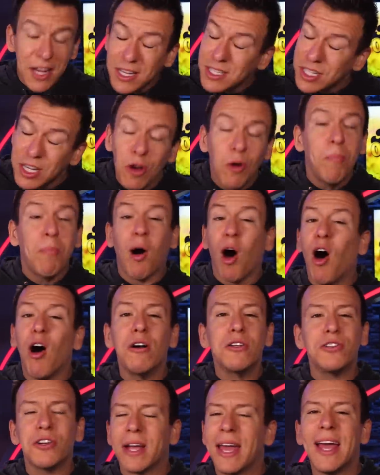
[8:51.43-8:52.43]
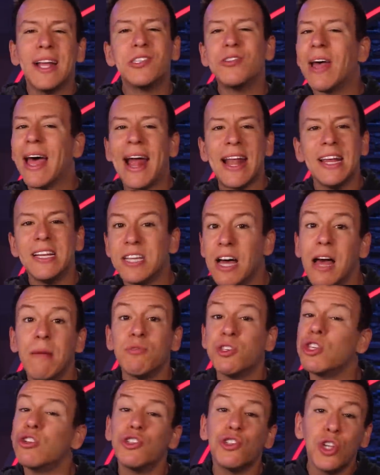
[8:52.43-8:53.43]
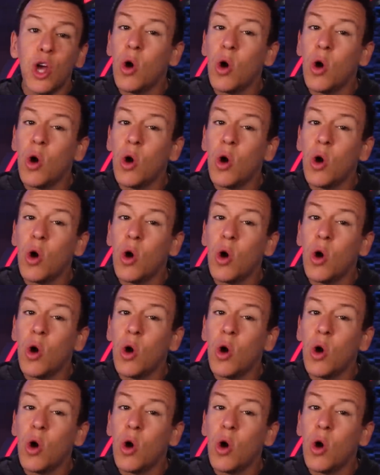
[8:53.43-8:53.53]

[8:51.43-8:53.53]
And you can still pause or cancel anytime, so there's